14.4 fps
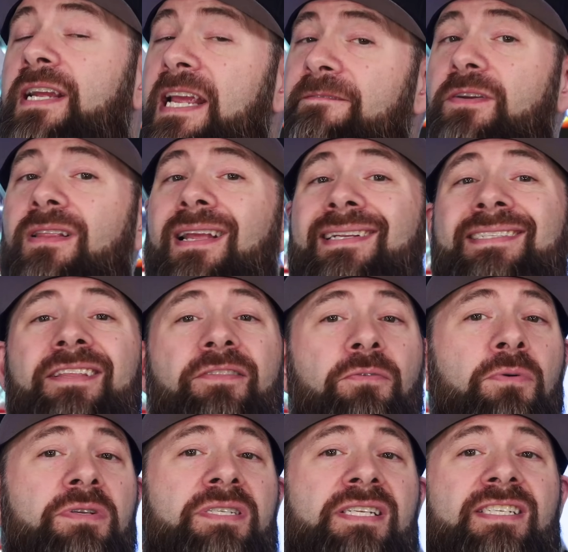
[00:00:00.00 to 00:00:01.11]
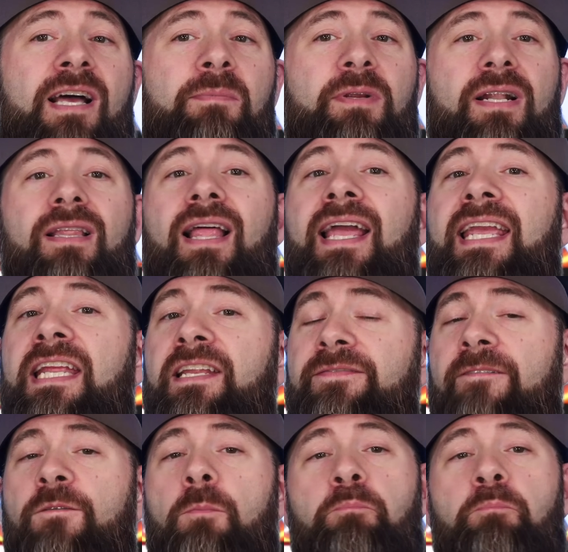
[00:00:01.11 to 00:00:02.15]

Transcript: If you liked it, throw us a sub and a like, and if you have a